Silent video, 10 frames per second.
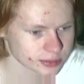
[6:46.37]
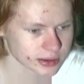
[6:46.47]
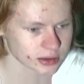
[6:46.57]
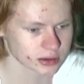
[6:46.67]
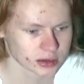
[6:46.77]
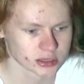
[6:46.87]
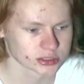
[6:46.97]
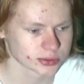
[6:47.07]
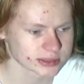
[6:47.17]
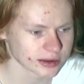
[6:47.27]
here.
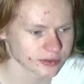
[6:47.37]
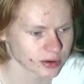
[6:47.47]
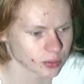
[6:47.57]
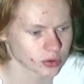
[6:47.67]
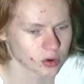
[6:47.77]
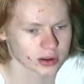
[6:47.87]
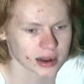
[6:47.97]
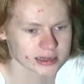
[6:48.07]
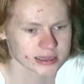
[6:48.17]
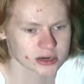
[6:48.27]
So it's not very well
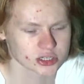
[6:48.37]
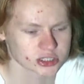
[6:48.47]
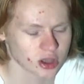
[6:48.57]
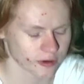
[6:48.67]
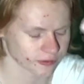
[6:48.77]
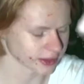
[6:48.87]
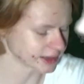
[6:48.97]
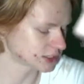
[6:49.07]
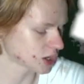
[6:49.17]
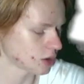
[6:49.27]
organized there, just off the
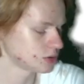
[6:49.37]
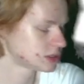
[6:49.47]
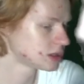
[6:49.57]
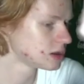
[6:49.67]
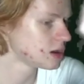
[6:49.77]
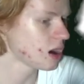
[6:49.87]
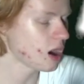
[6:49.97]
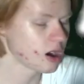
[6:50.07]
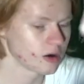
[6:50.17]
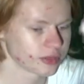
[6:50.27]
east coast of the